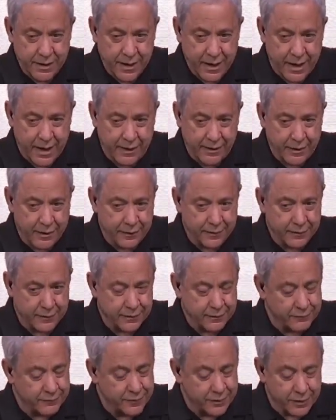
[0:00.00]
And
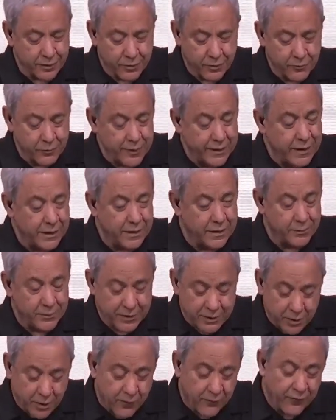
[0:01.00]
you know, we need to
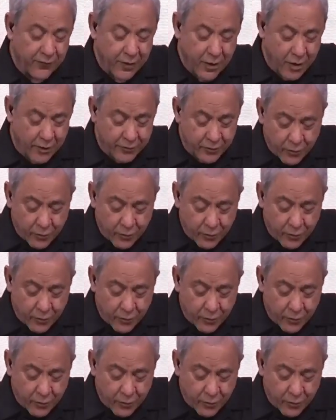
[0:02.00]
be careful on